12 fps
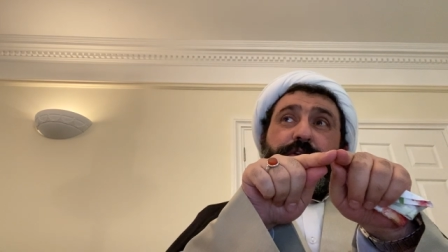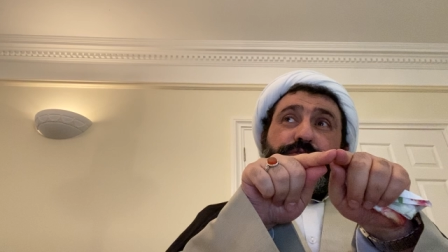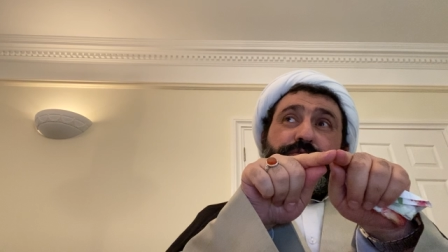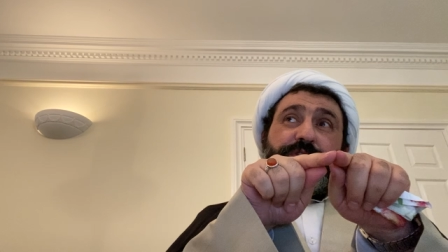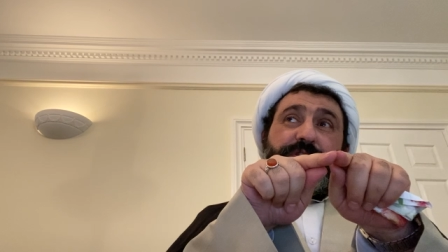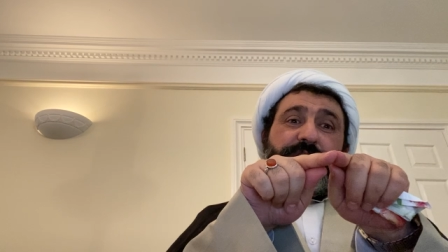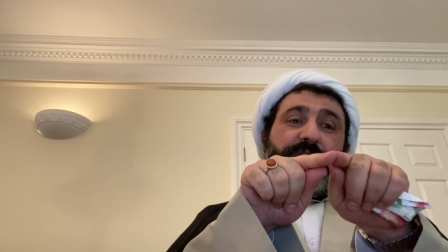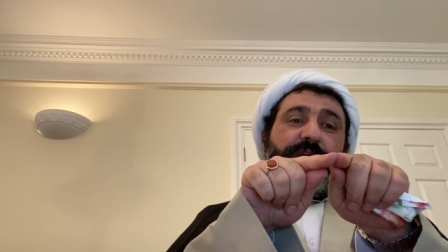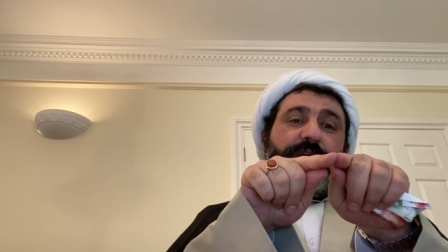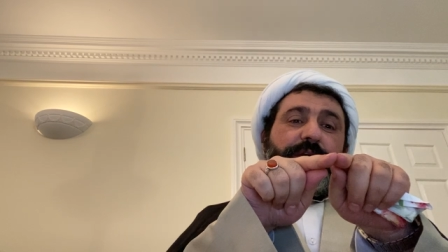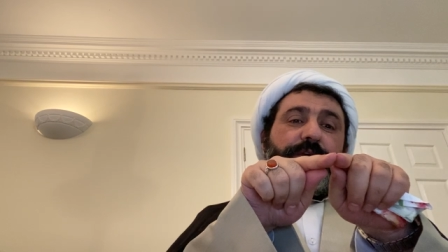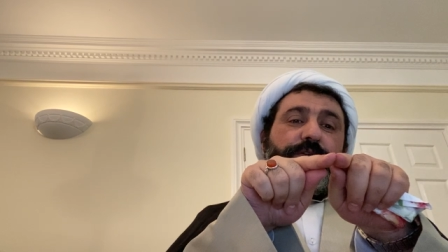to
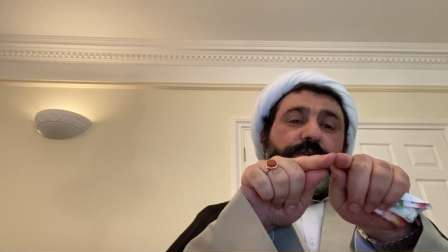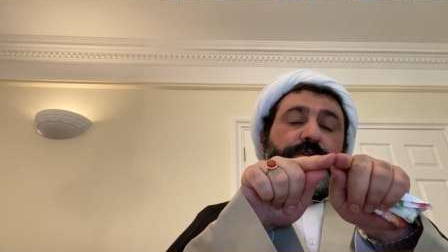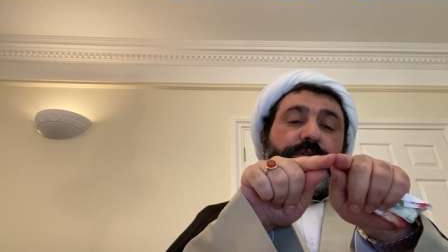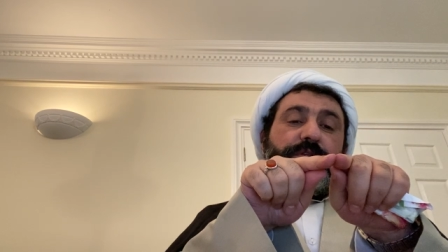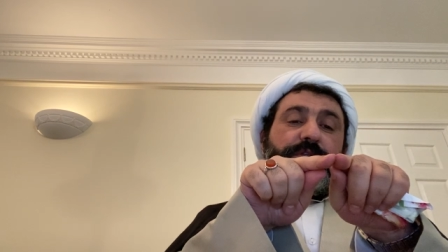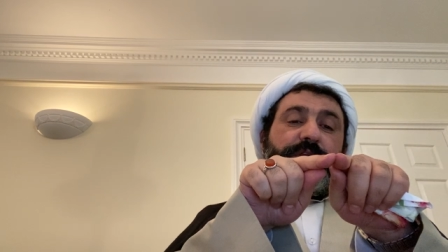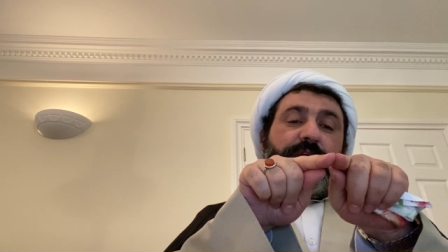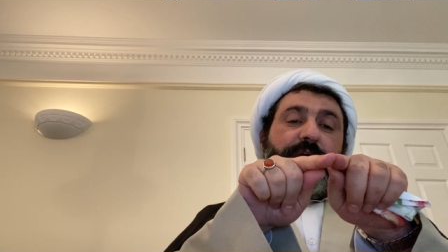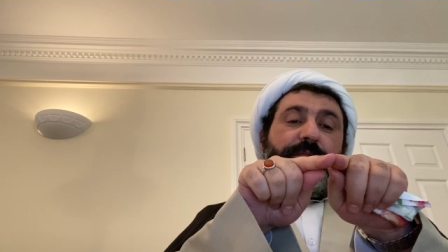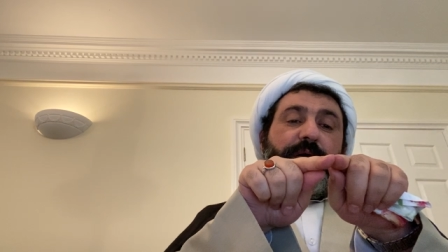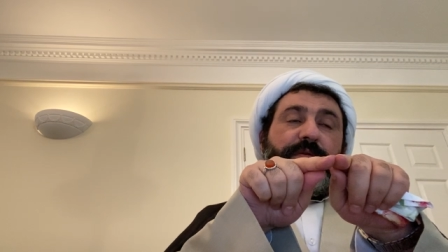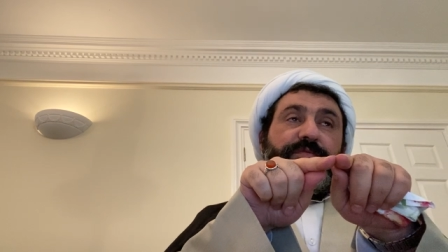see the
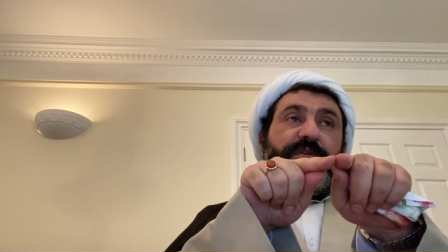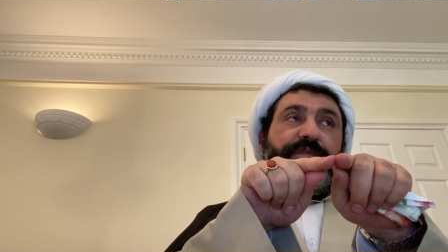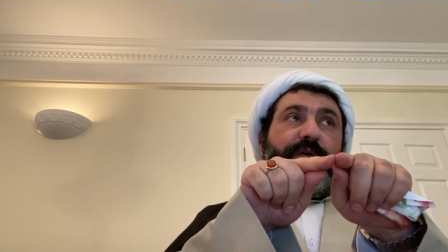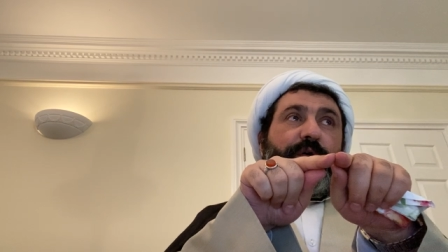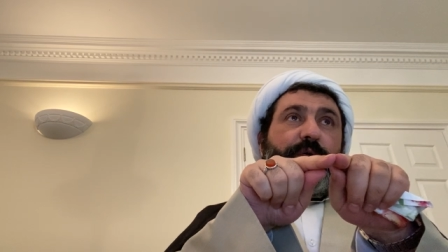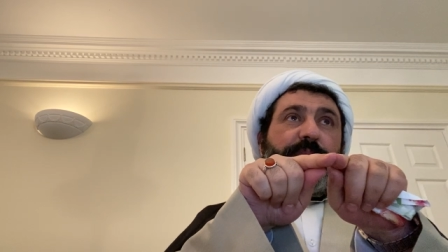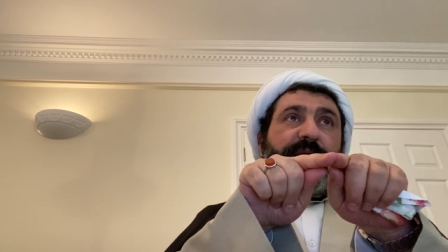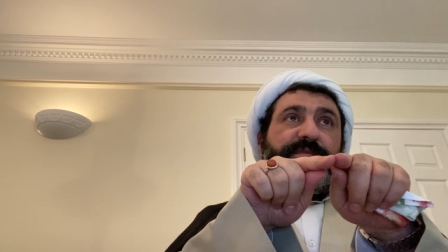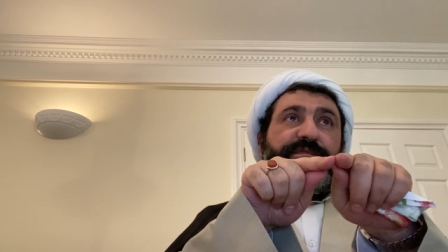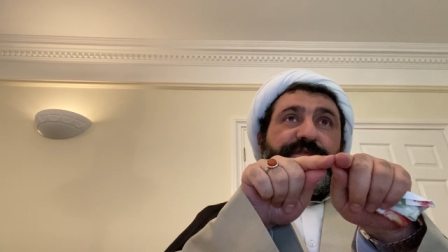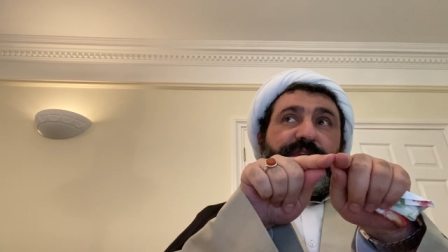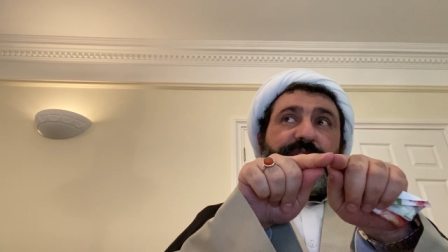amount of hope
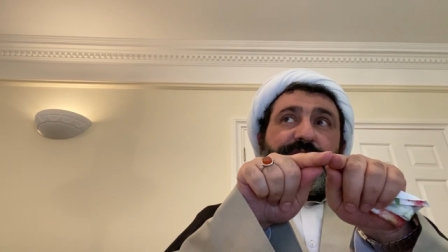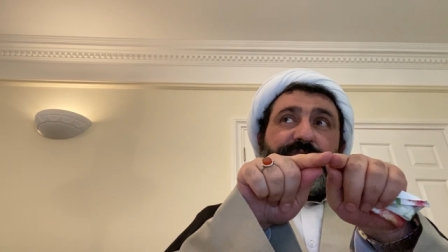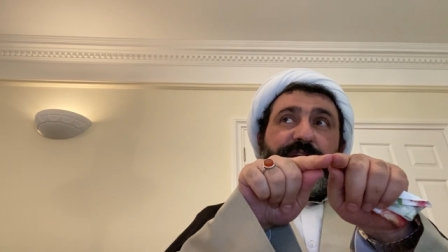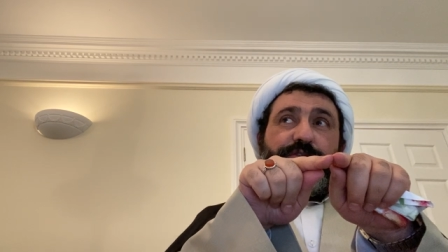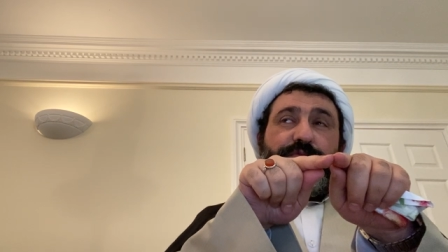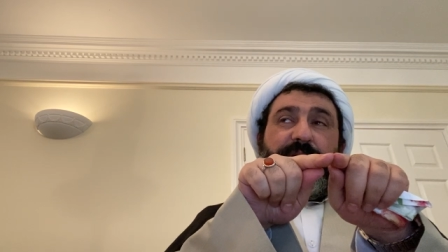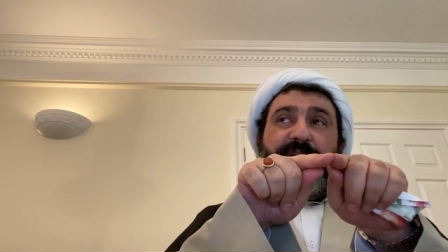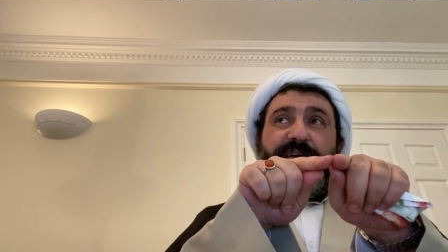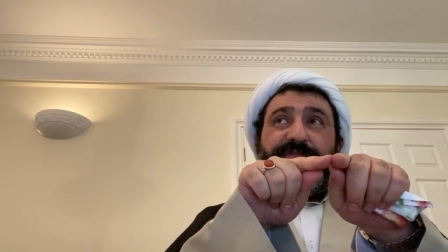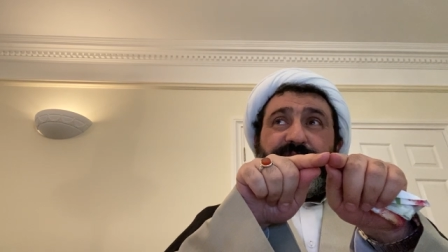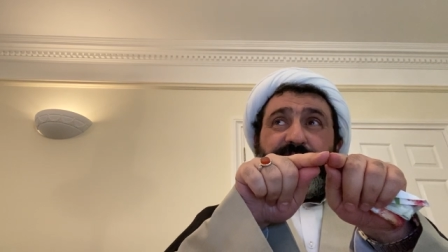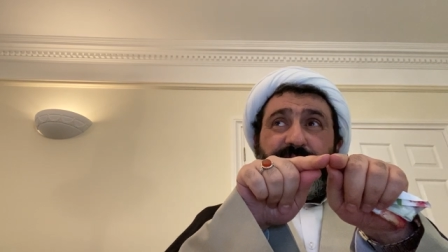and fear that you have